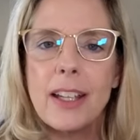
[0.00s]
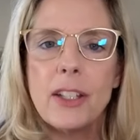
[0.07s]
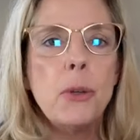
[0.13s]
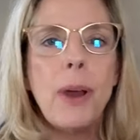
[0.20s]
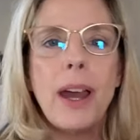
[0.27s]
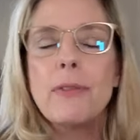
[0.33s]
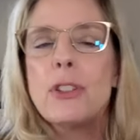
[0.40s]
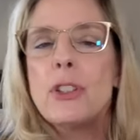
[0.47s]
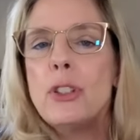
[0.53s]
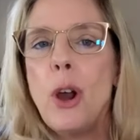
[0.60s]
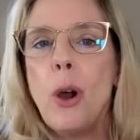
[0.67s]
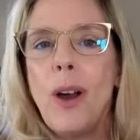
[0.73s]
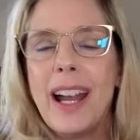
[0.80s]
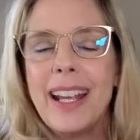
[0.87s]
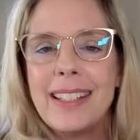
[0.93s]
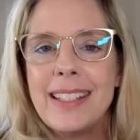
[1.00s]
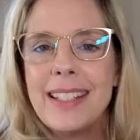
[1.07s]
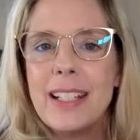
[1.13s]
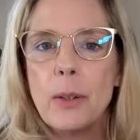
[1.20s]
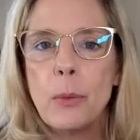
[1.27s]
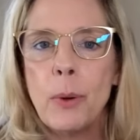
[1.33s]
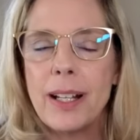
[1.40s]
you have no
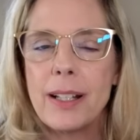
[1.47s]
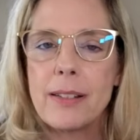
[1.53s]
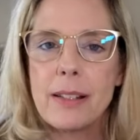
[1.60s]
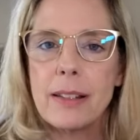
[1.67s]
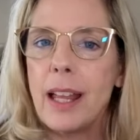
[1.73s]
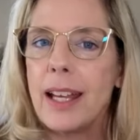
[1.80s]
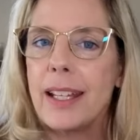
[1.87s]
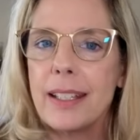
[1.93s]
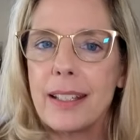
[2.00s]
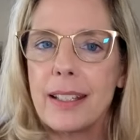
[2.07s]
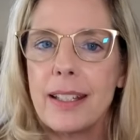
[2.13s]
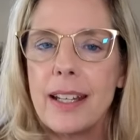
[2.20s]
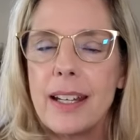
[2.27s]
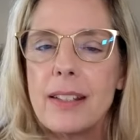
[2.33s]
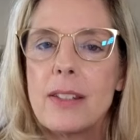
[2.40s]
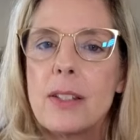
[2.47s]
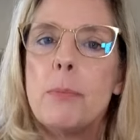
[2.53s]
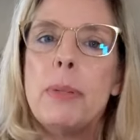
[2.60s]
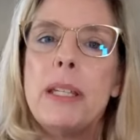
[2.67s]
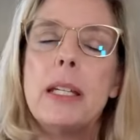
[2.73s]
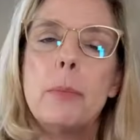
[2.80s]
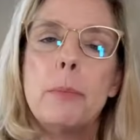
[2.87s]
idea what it's like to
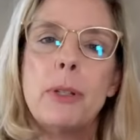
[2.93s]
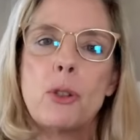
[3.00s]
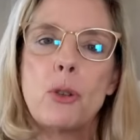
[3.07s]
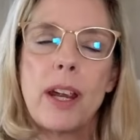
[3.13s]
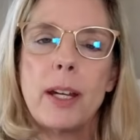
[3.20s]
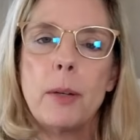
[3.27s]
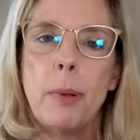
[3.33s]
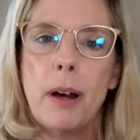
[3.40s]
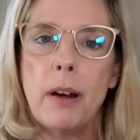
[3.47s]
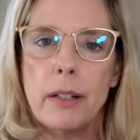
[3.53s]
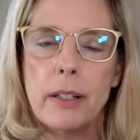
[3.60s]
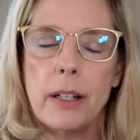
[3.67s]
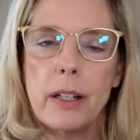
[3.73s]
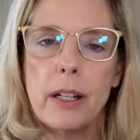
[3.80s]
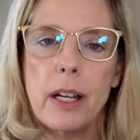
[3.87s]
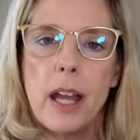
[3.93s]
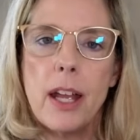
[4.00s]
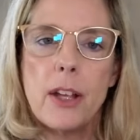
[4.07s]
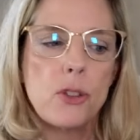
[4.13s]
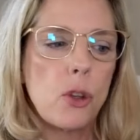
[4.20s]
be a betrayed partner.